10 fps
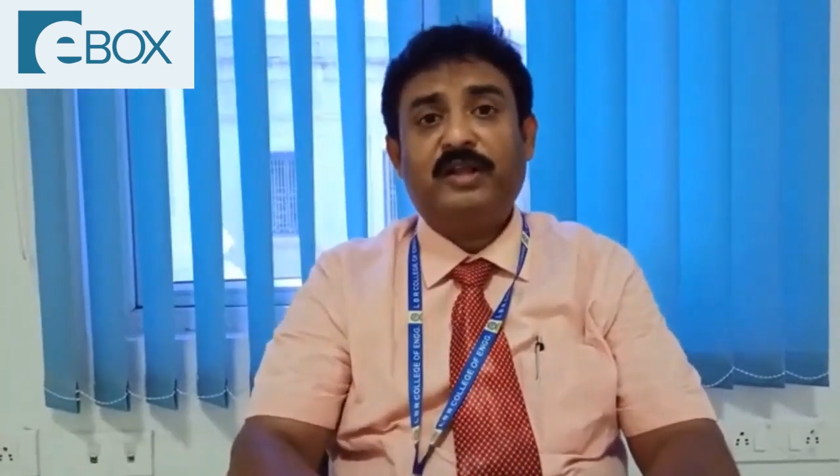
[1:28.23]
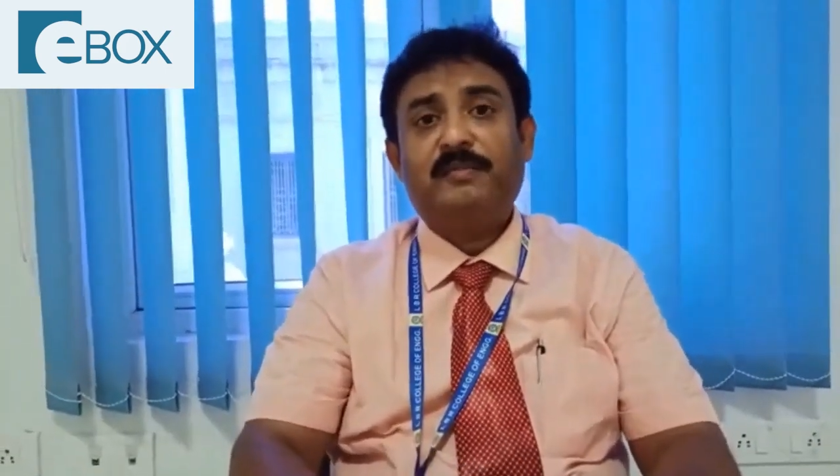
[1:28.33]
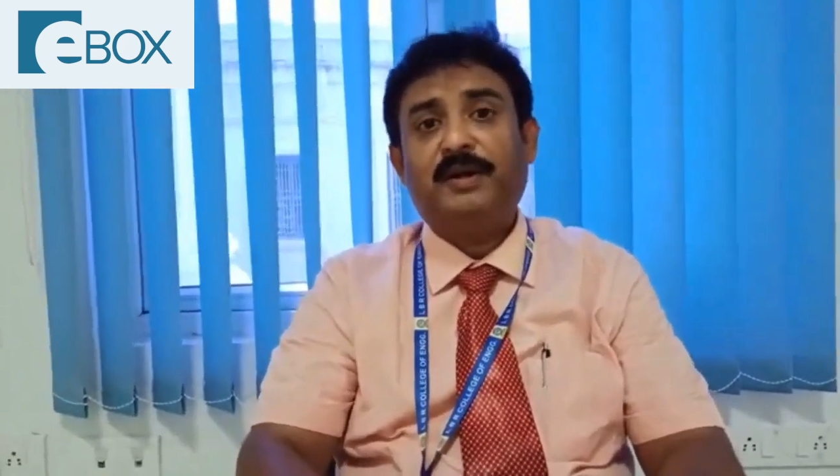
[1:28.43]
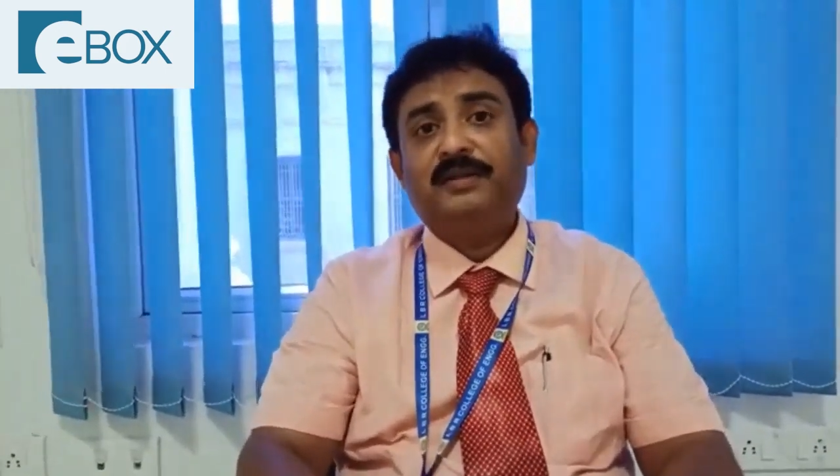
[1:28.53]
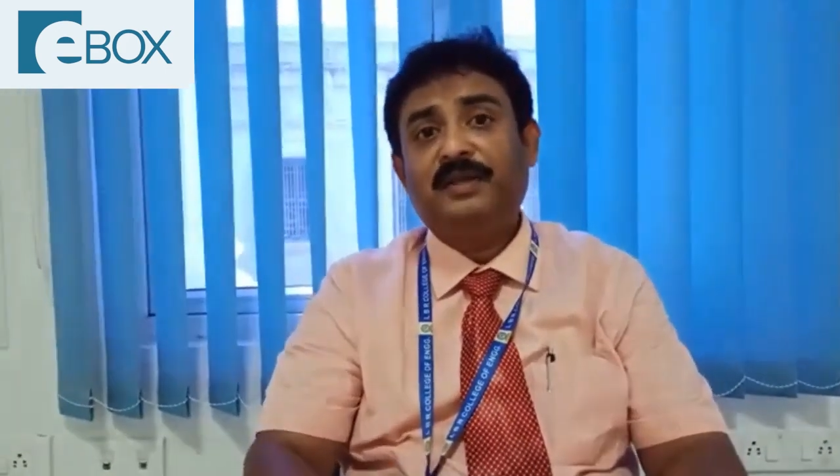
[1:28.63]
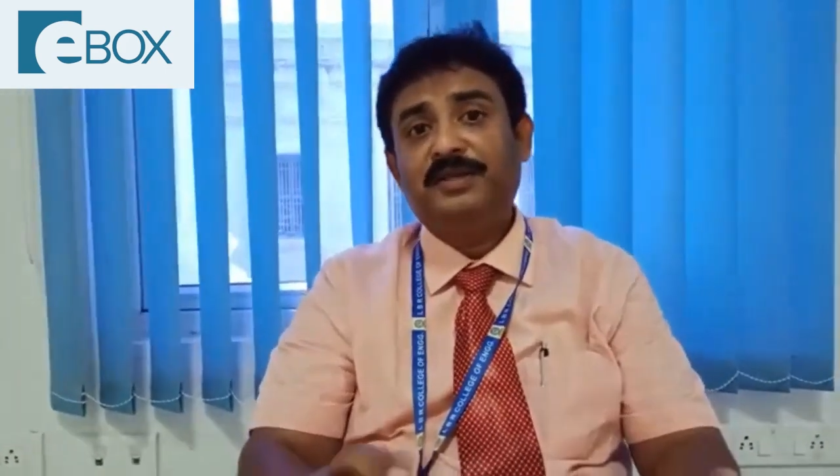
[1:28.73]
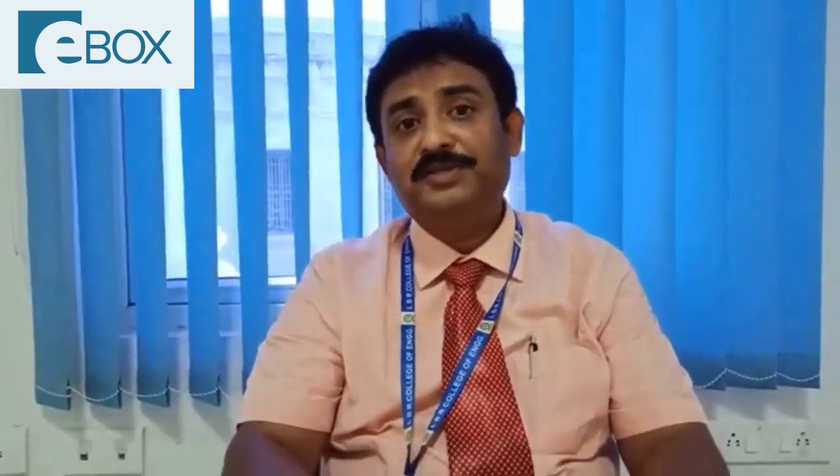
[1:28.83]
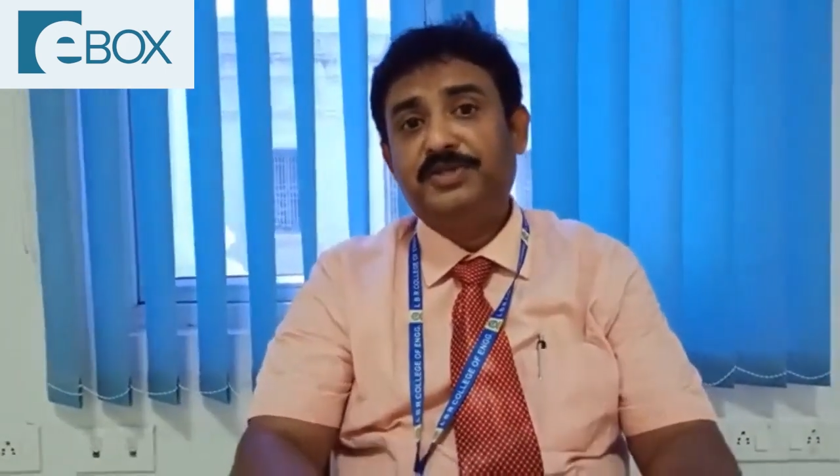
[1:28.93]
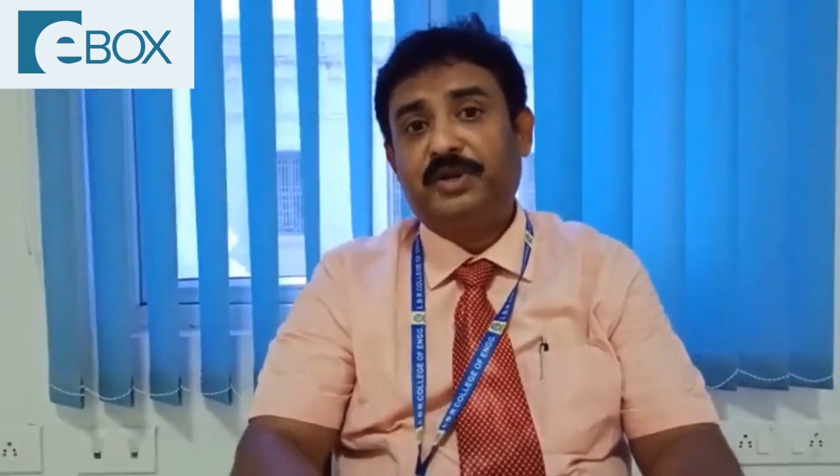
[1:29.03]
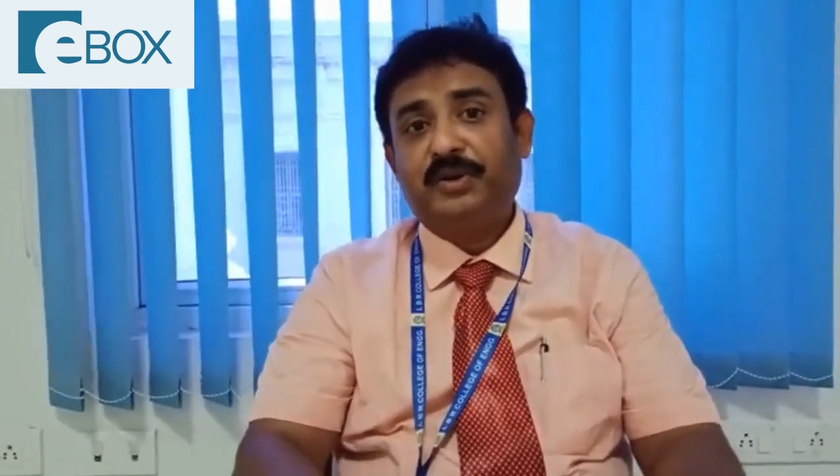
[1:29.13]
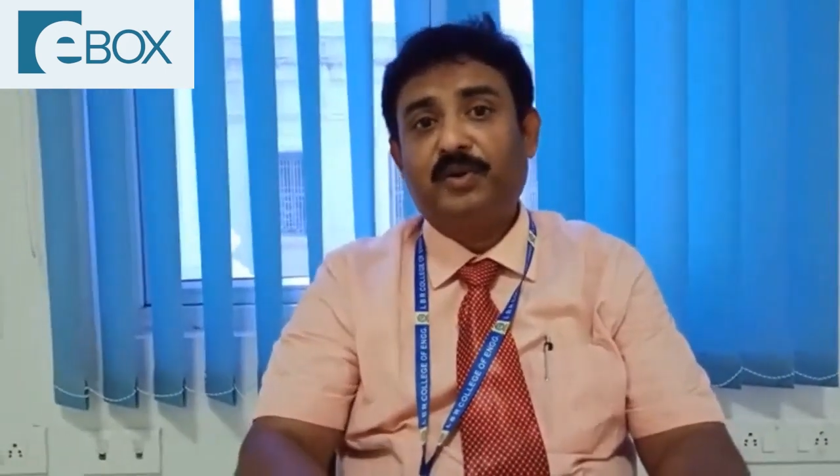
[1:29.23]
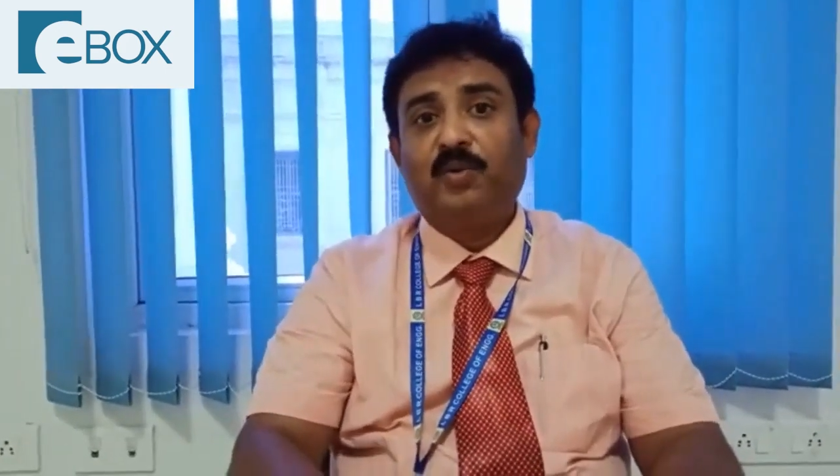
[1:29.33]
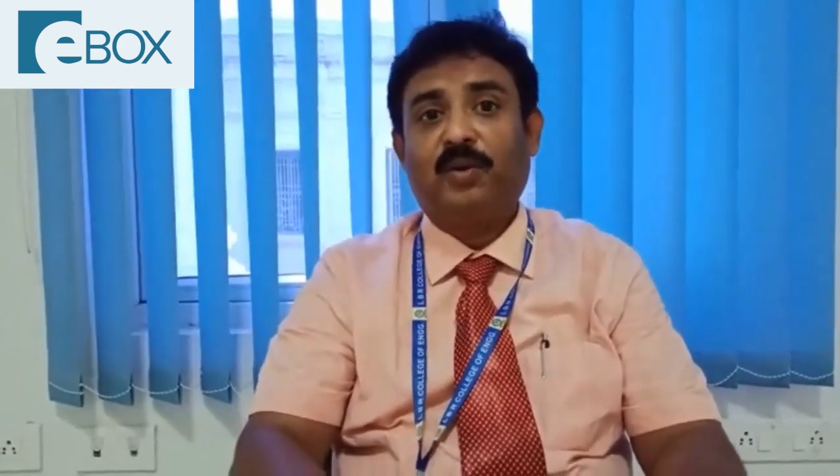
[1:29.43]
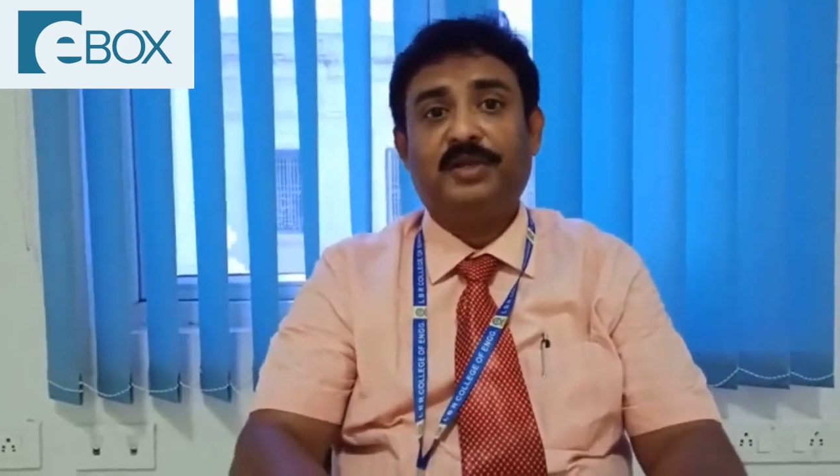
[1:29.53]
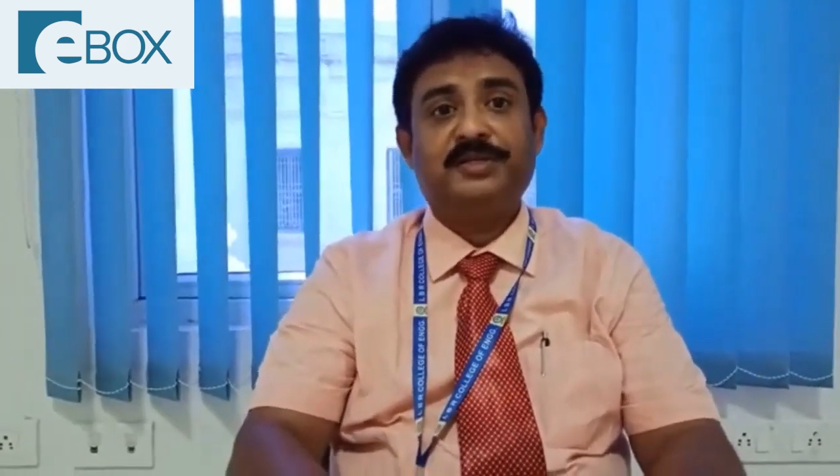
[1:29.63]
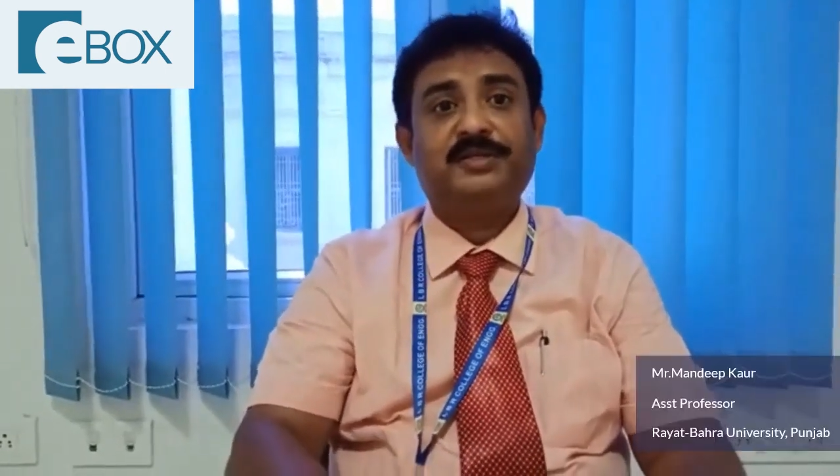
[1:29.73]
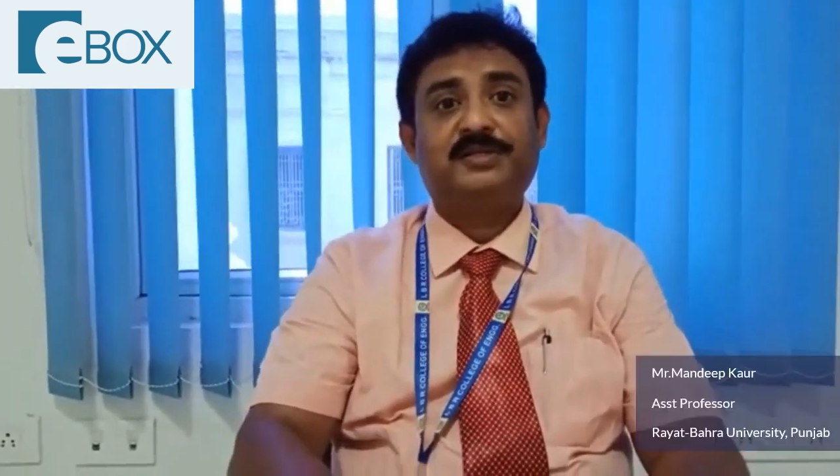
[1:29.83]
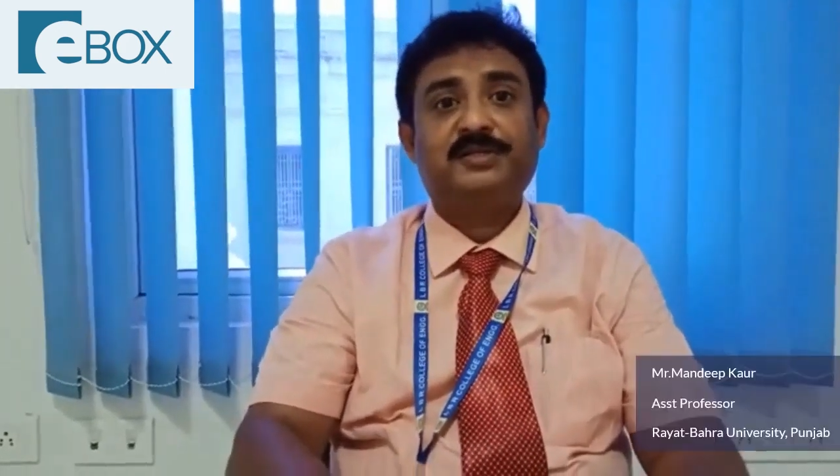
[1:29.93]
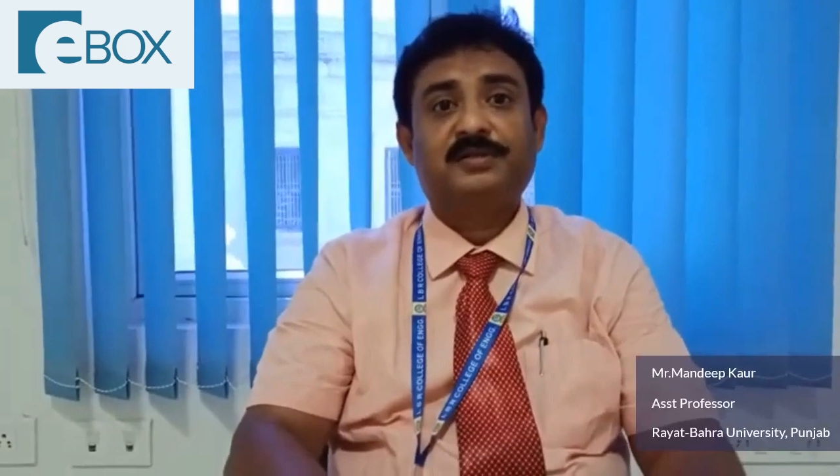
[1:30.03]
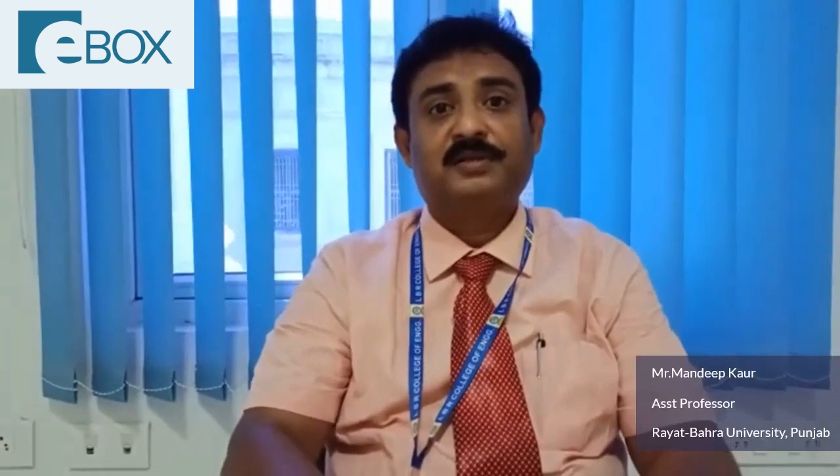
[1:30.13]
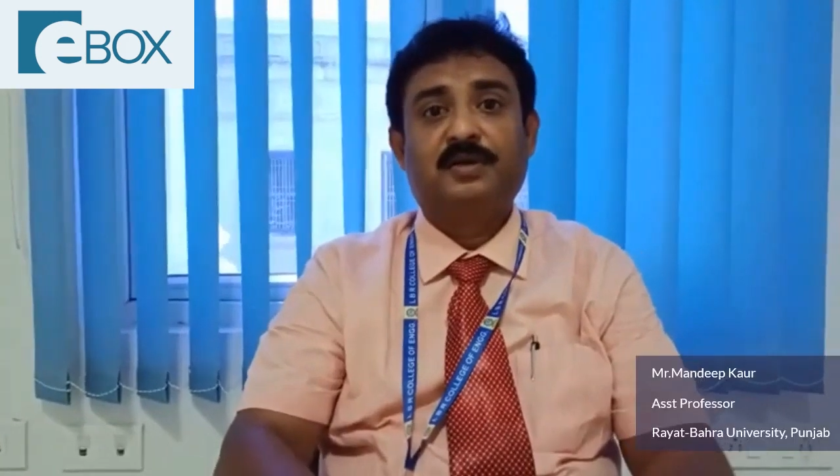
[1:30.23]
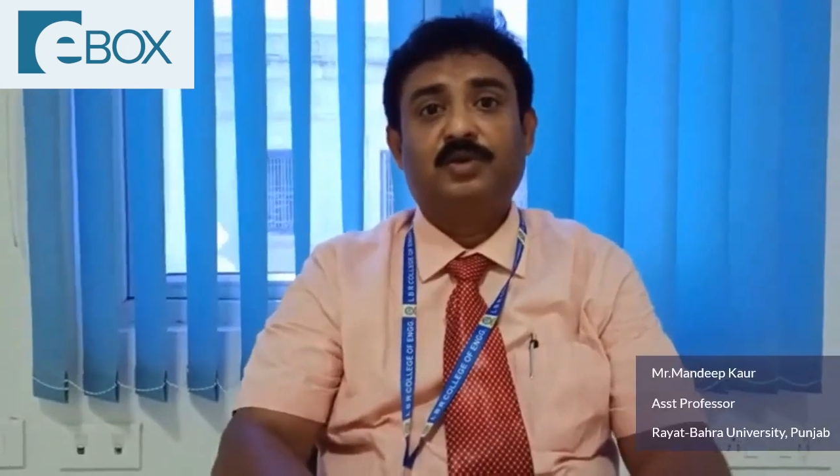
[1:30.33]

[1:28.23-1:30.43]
recommend the engineering colleges,